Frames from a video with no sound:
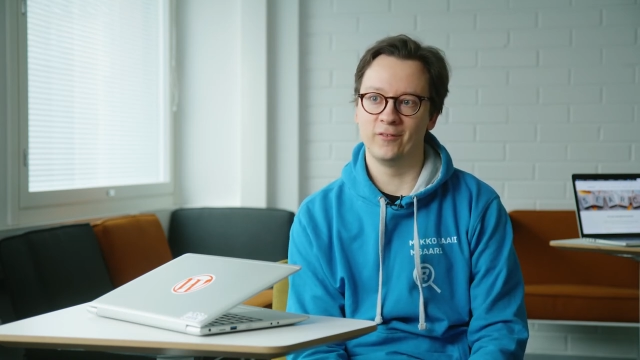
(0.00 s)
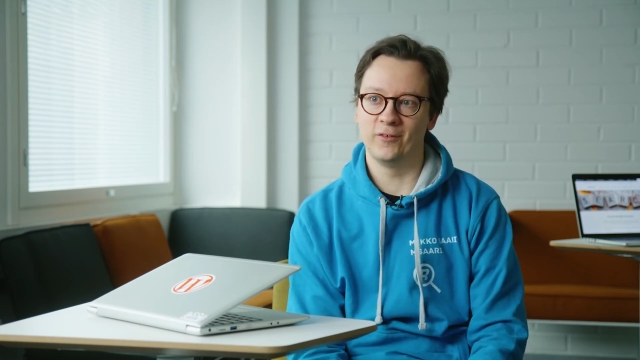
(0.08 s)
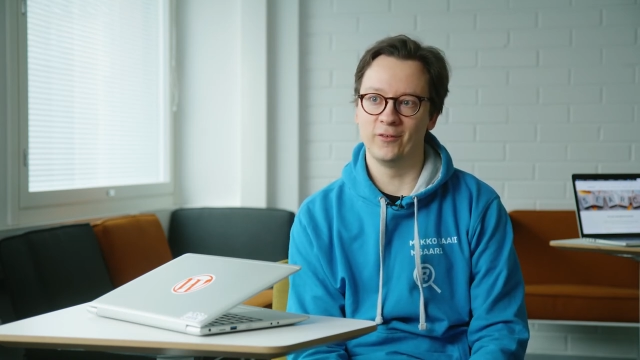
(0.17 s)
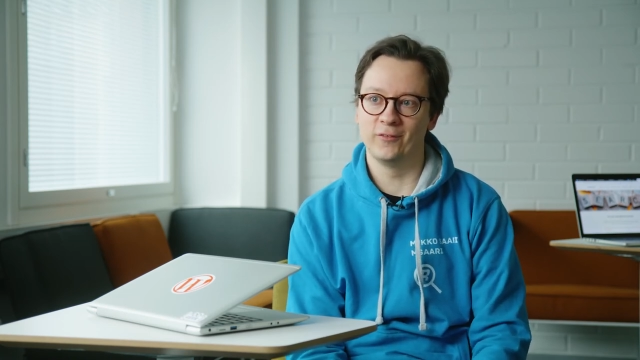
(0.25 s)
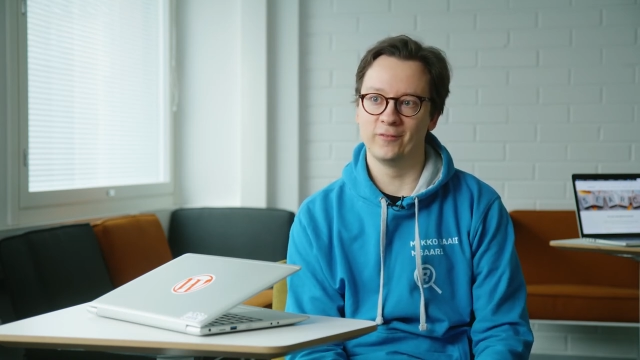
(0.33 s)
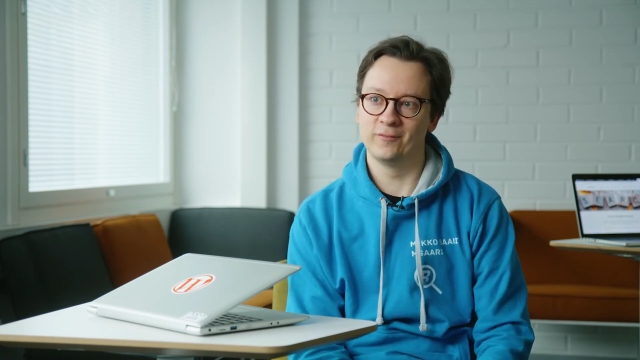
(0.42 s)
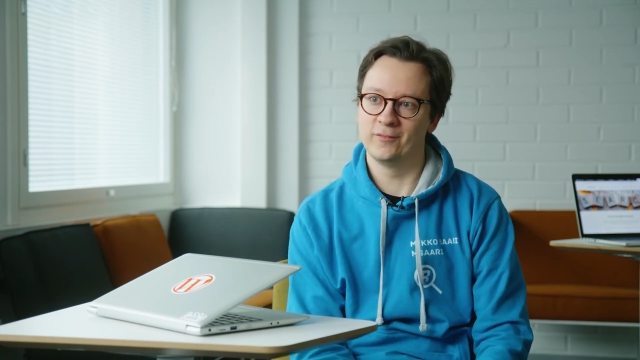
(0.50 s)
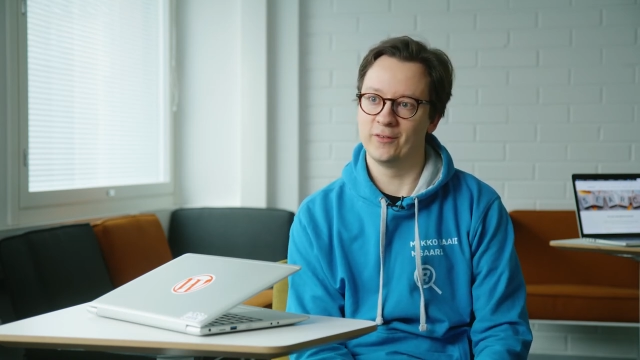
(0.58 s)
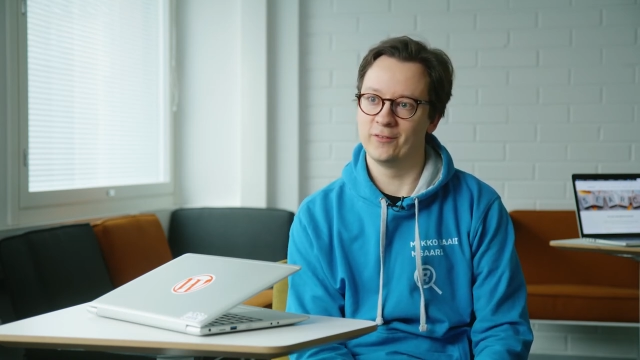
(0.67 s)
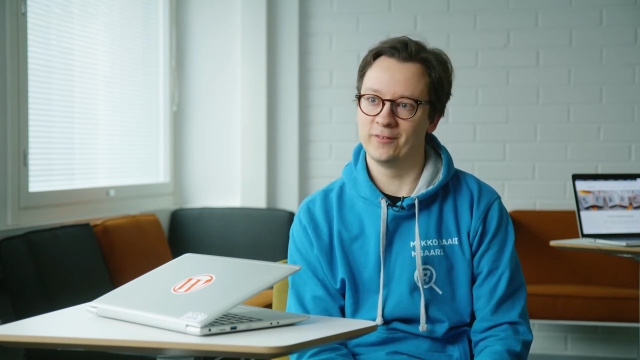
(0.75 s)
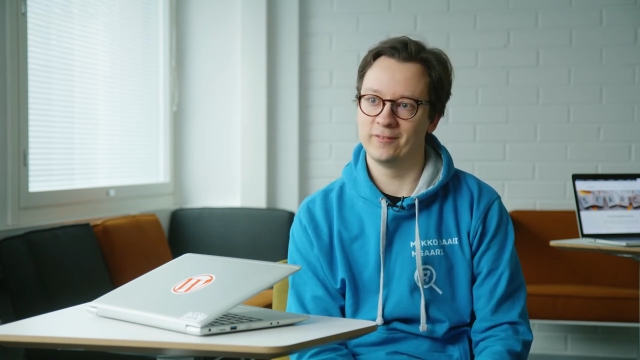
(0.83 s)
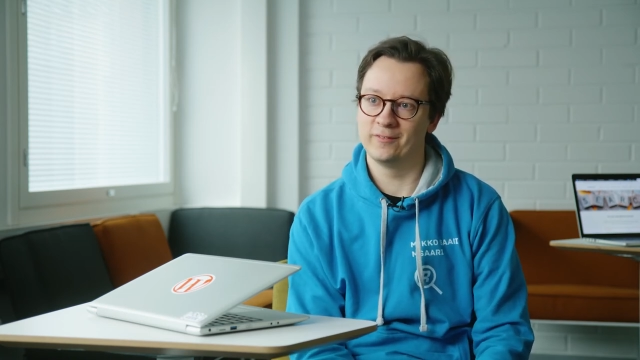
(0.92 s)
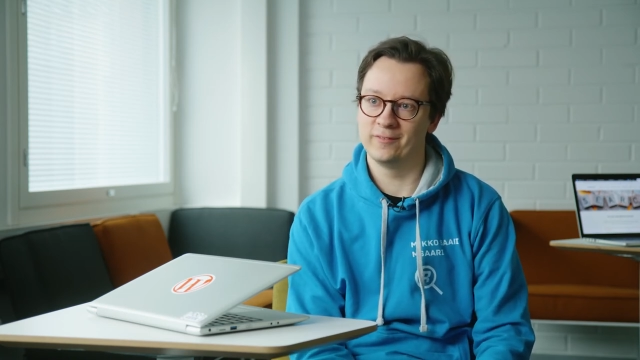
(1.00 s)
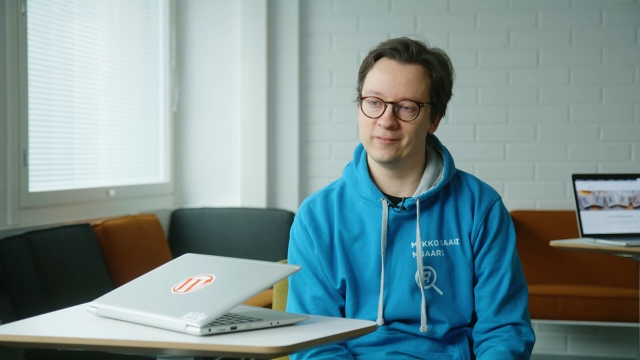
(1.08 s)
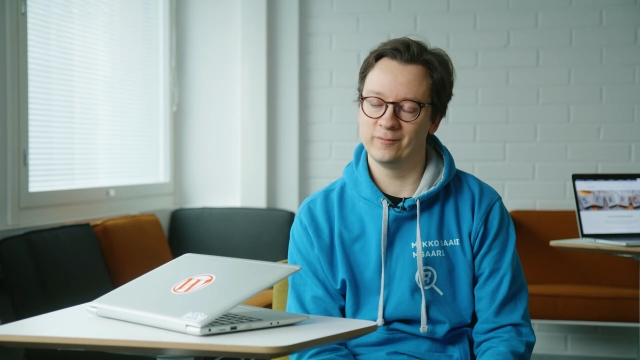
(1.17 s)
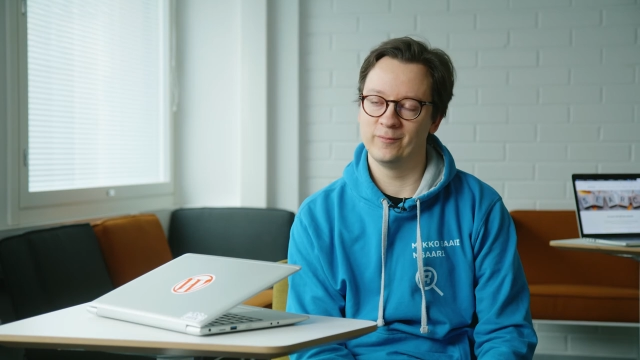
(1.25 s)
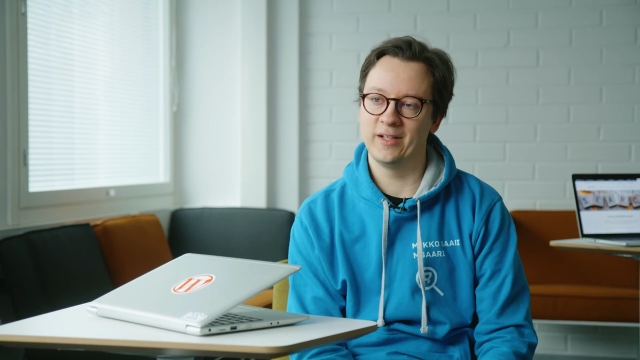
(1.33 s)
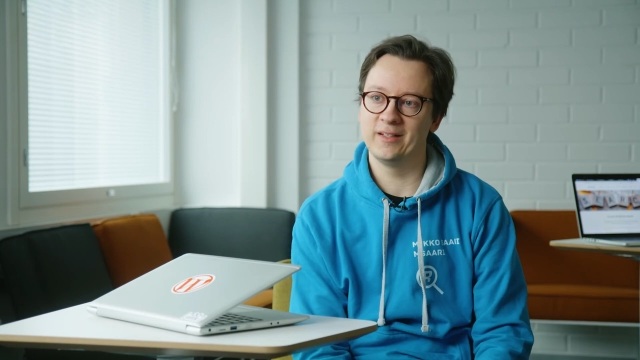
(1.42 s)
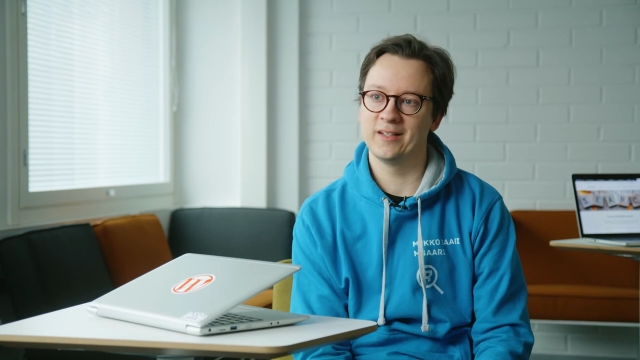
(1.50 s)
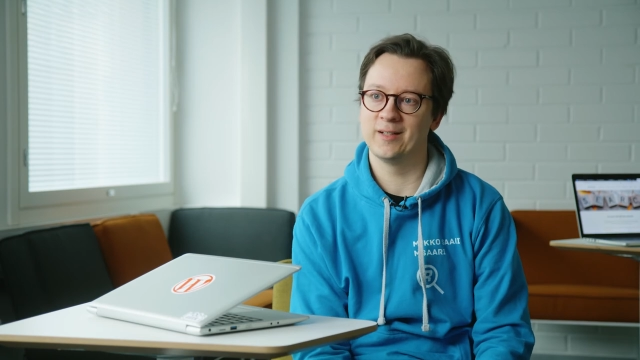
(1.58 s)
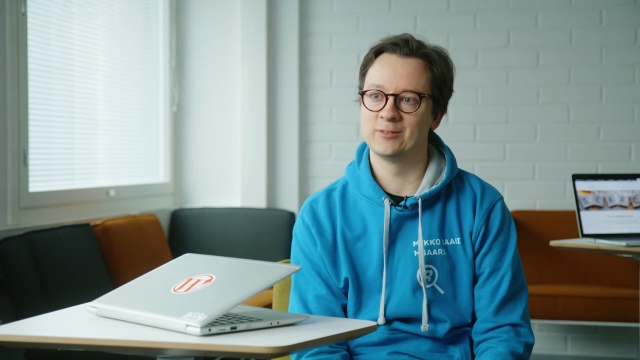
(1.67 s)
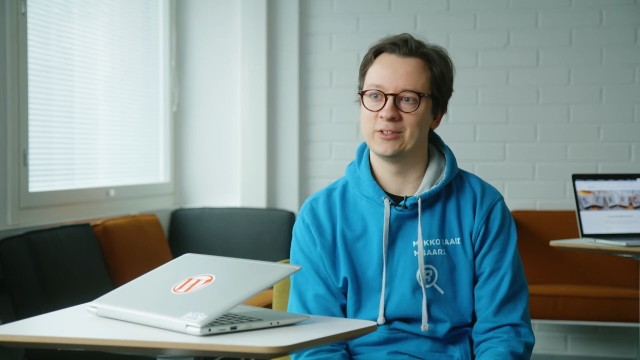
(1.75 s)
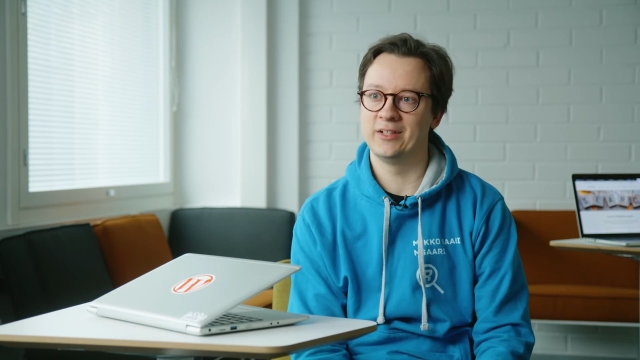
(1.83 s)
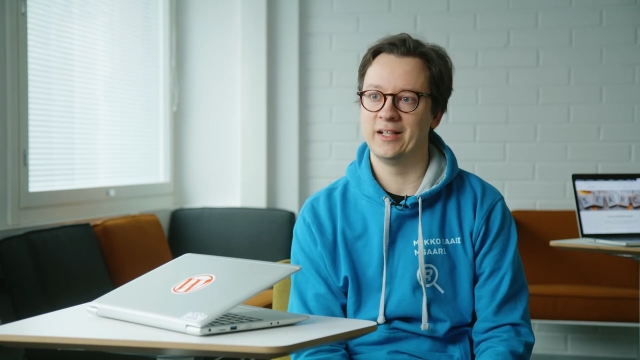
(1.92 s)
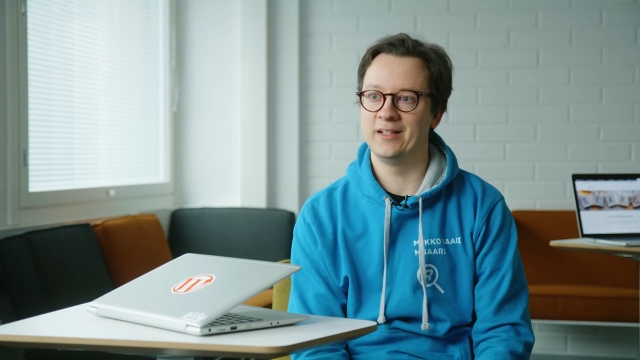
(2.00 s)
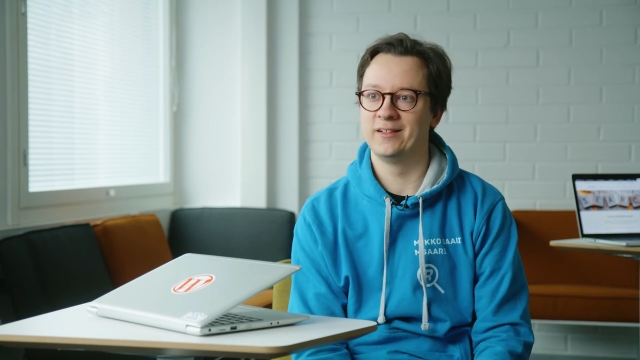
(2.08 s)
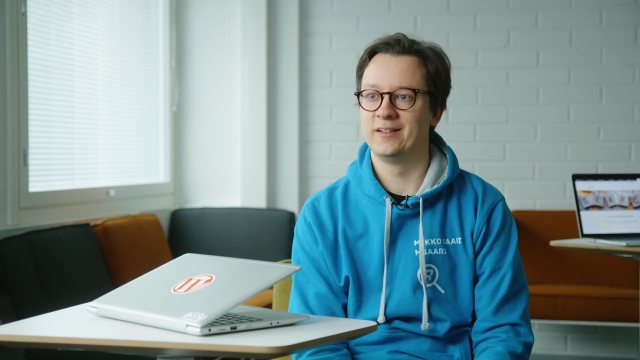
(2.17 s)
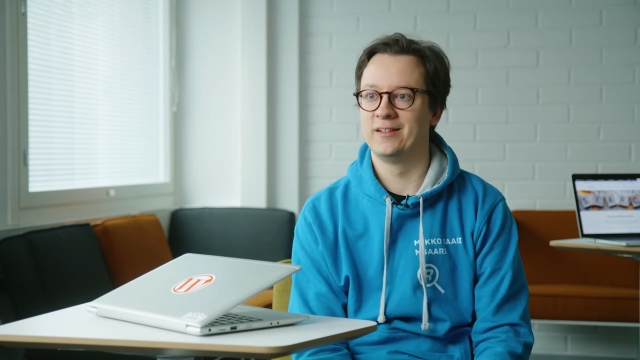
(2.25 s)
on, on many times a day.